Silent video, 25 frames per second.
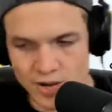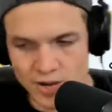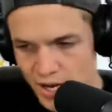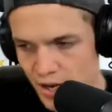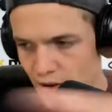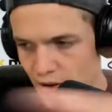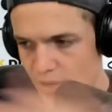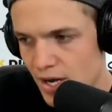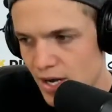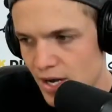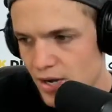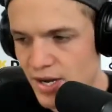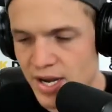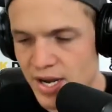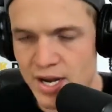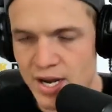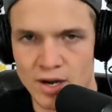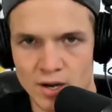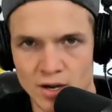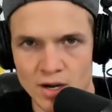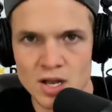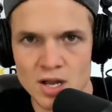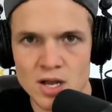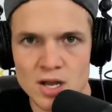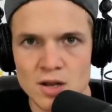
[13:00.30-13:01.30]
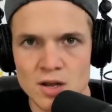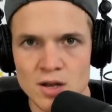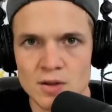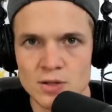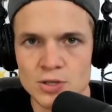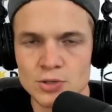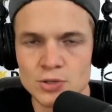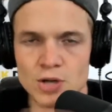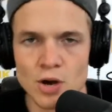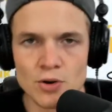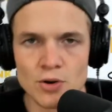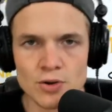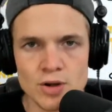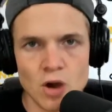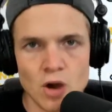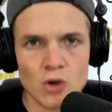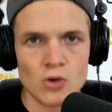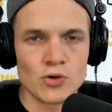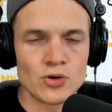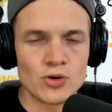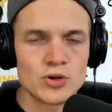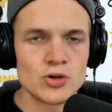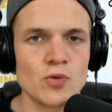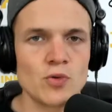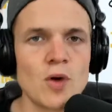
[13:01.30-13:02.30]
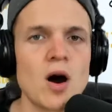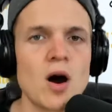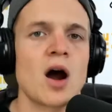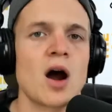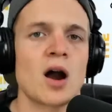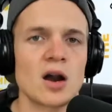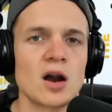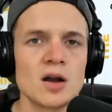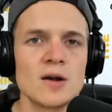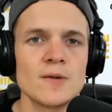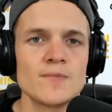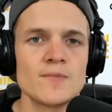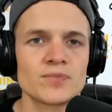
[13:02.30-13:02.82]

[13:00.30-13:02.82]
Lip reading: here to here to here. You don't know who you are.